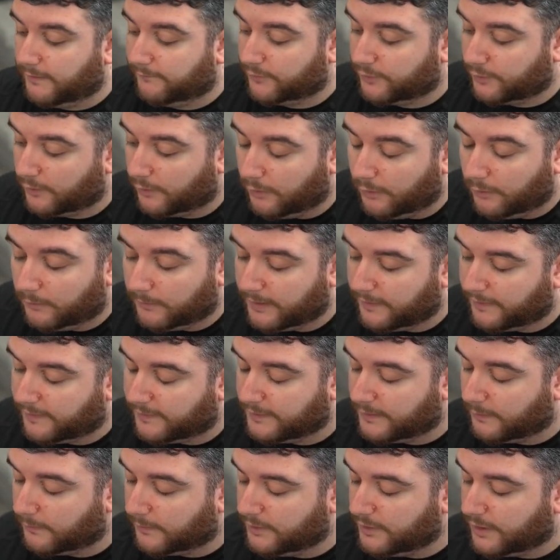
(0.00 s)
The whole reason
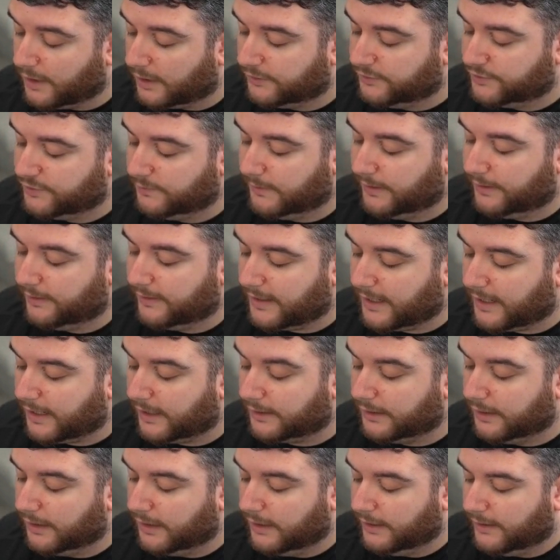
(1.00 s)
that we're not doing
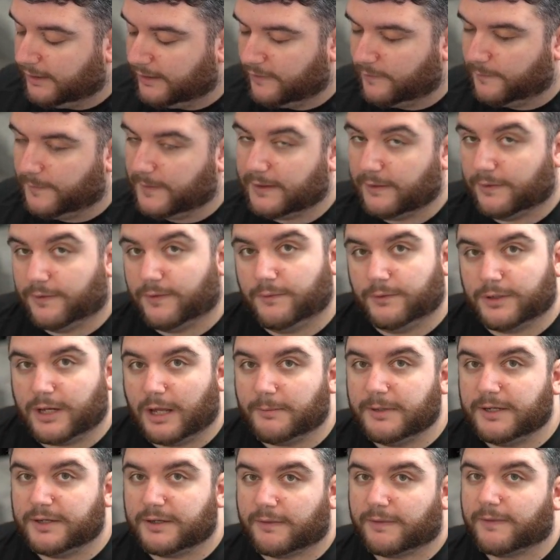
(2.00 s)
that is because
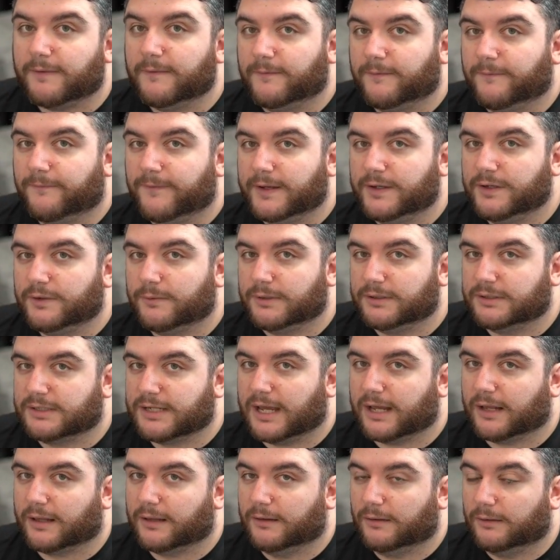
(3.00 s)
Tsunami doesn't fit into a
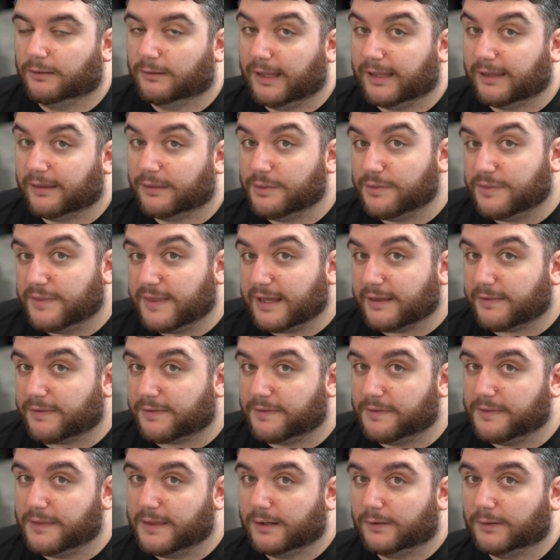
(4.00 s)
deck like this
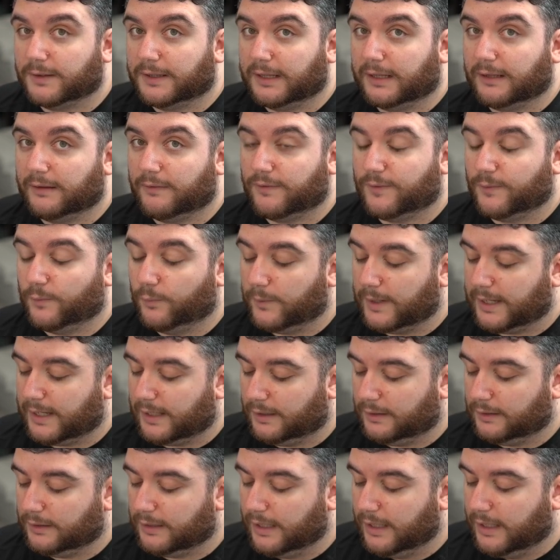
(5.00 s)
nearly as
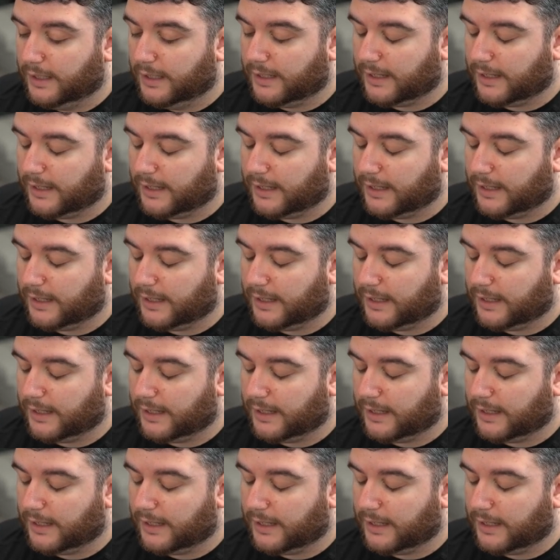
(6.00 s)
well